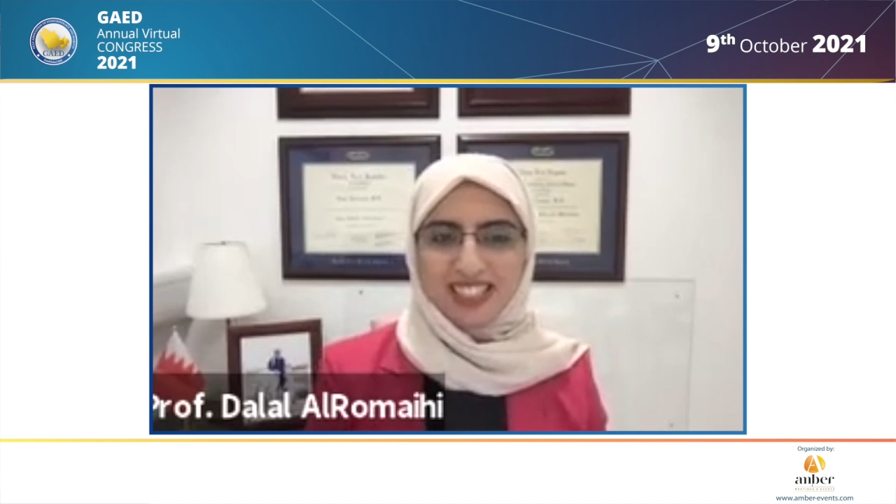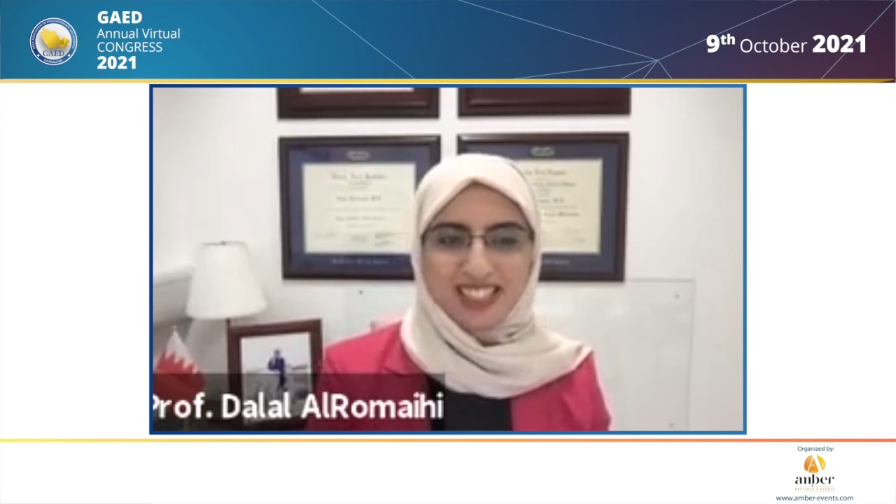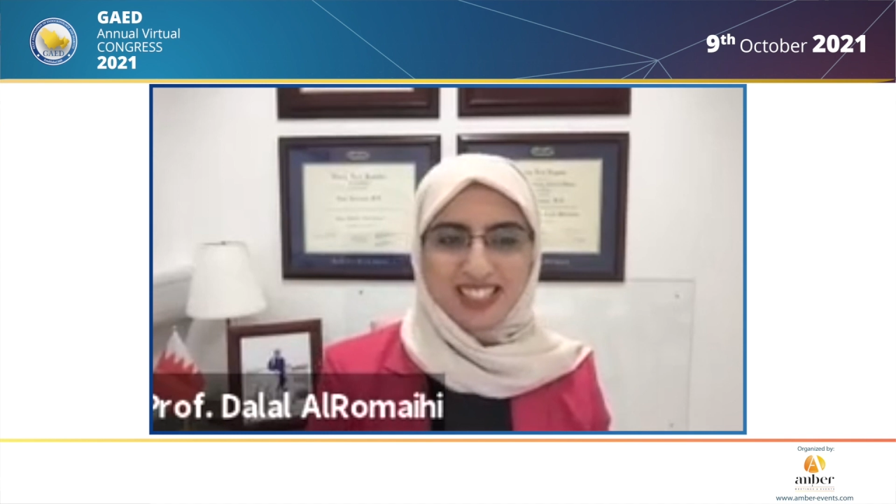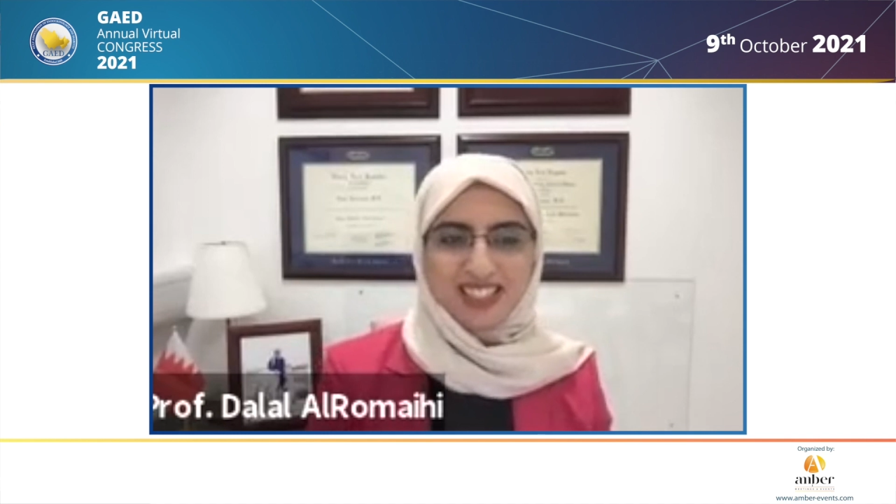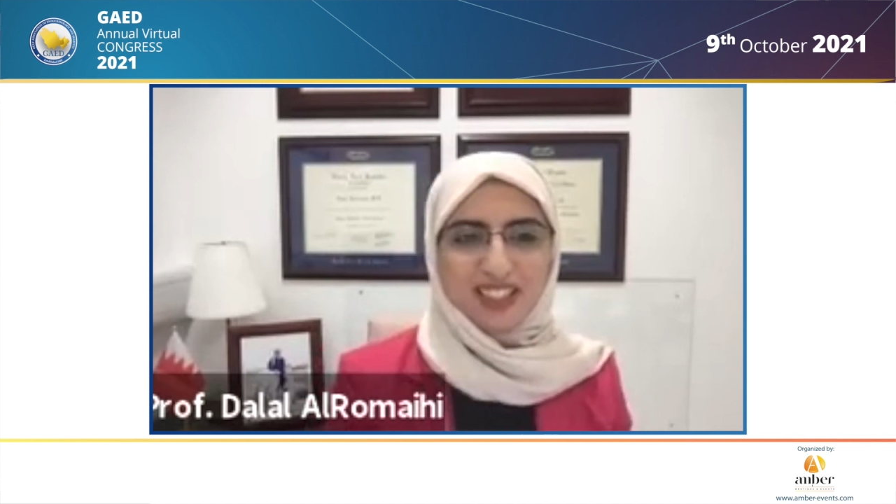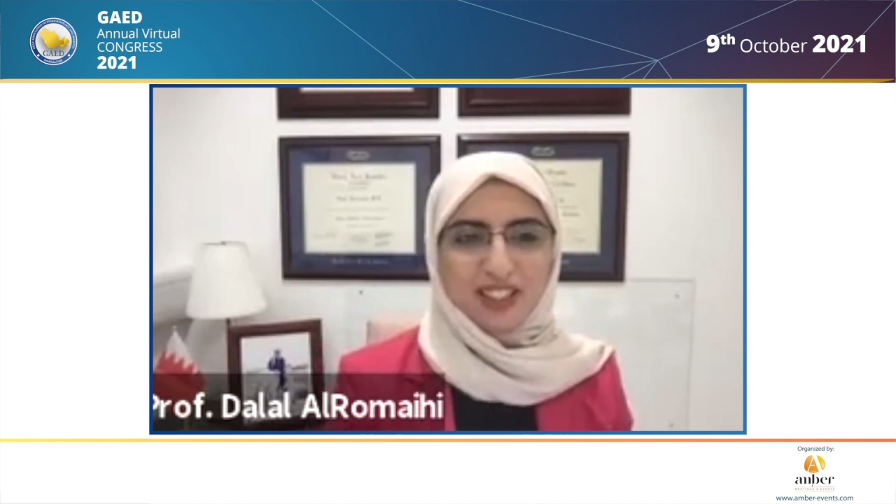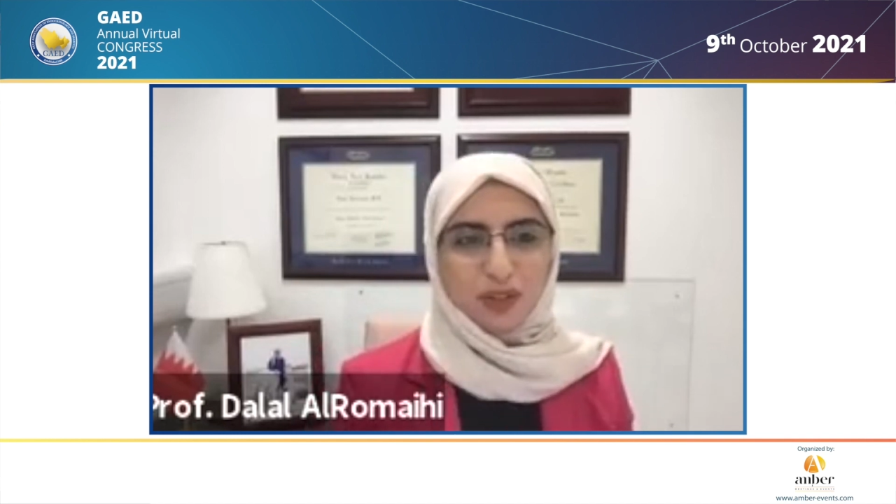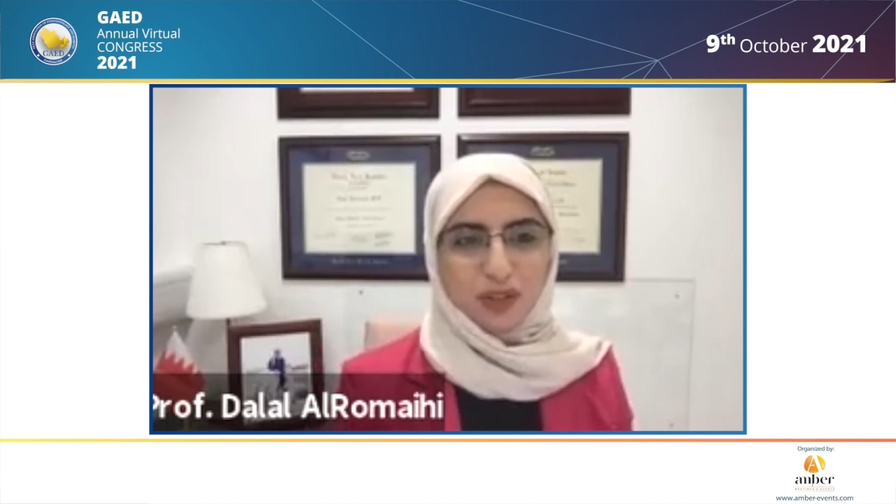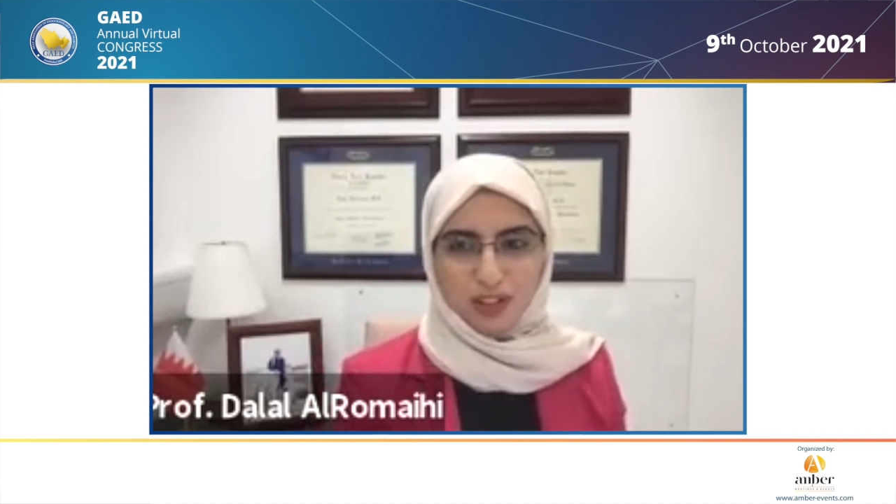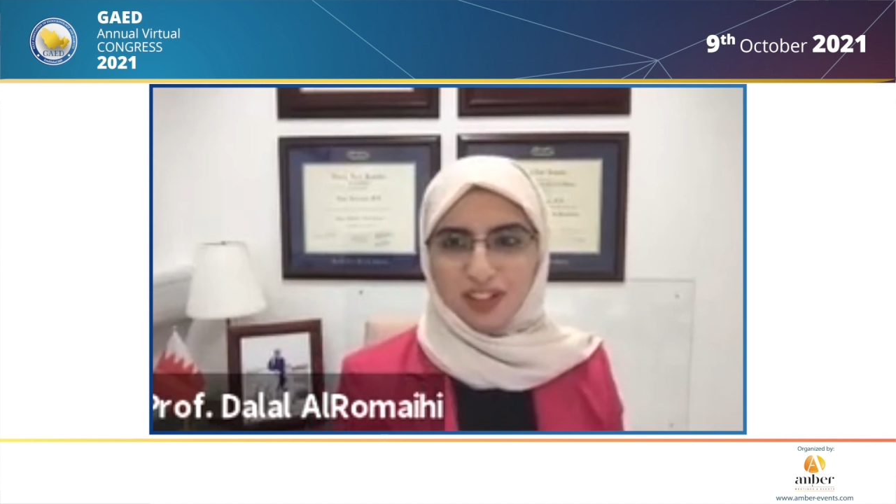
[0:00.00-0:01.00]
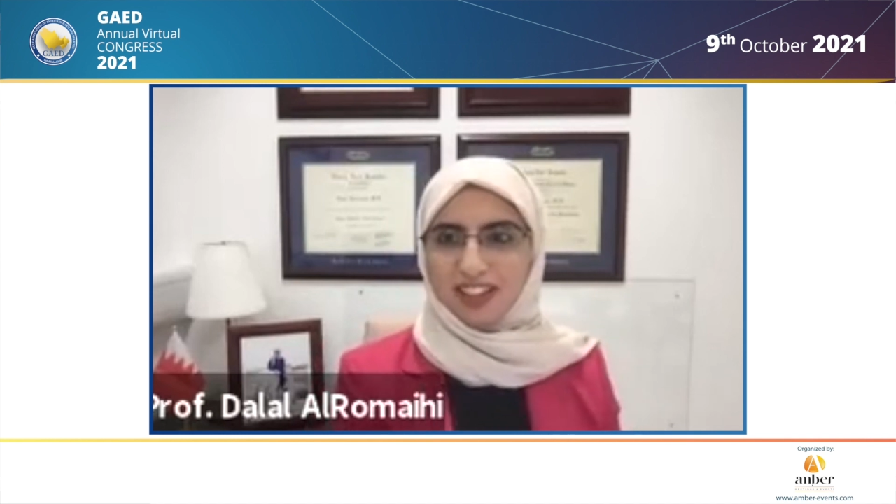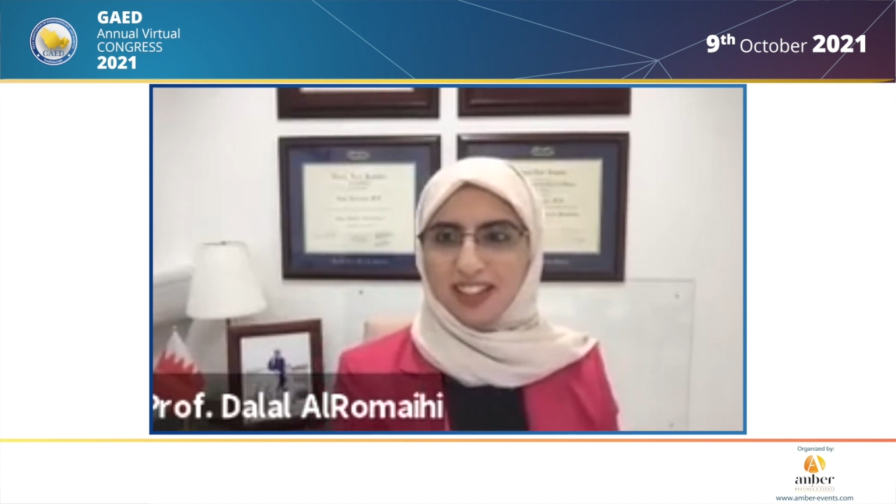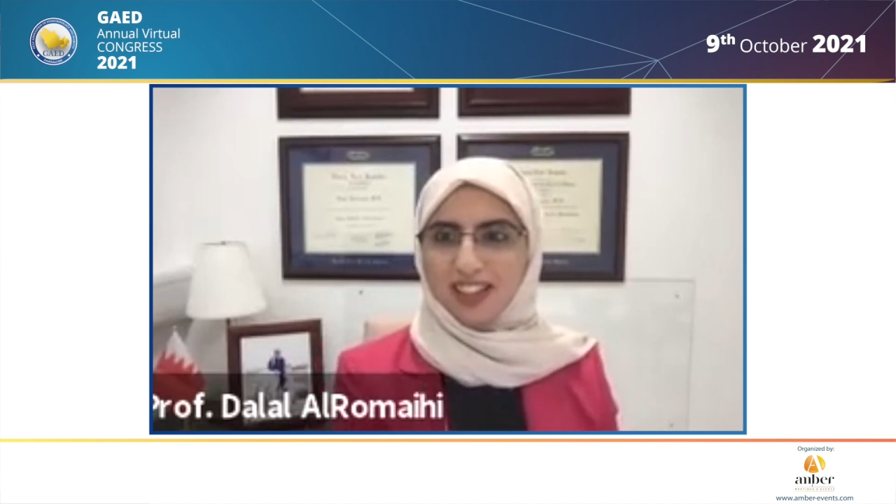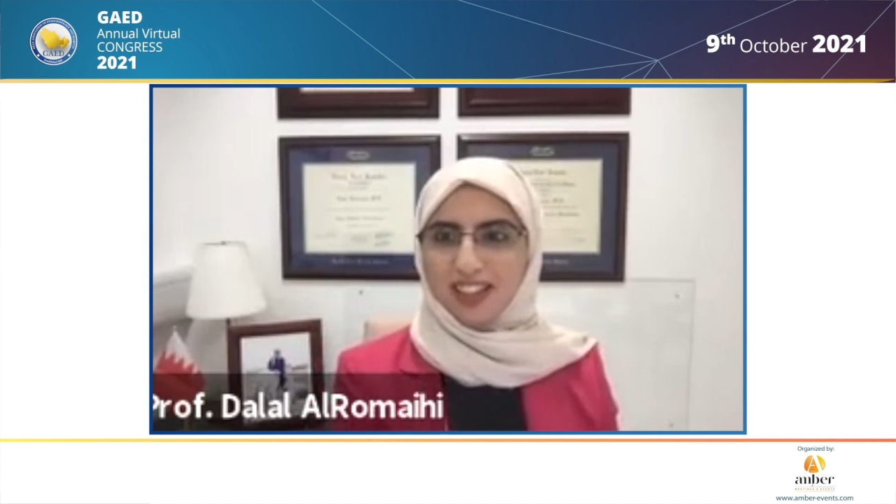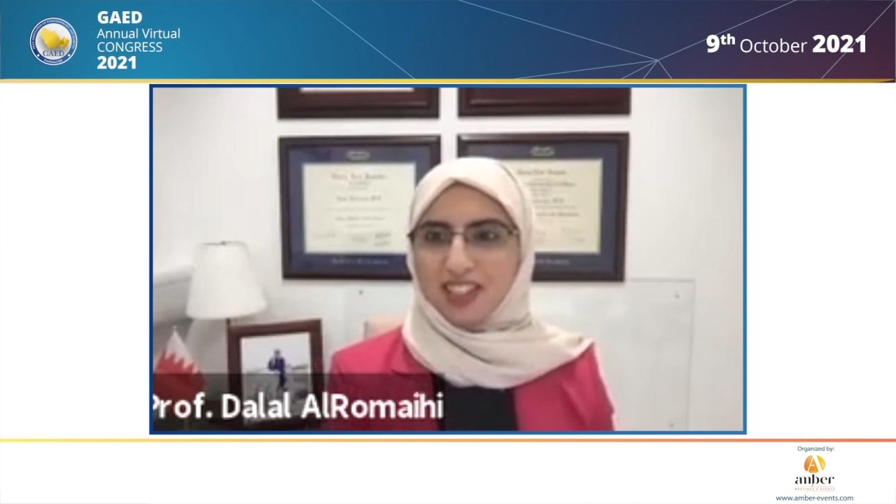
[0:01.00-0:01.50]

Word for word: Saturday to learn